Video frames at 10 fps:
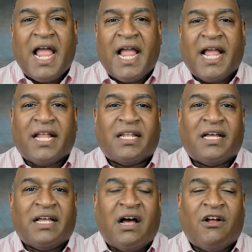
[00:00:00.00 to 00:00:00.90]

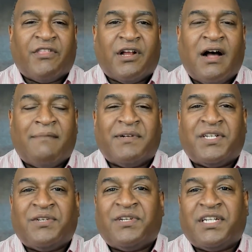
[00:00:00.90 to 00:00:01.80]
and are there
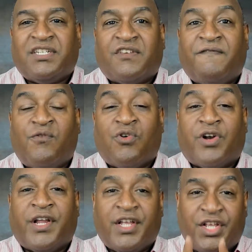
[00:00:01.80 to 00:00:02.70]
opportunities
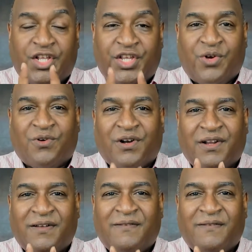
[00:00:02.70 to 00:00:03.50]
for your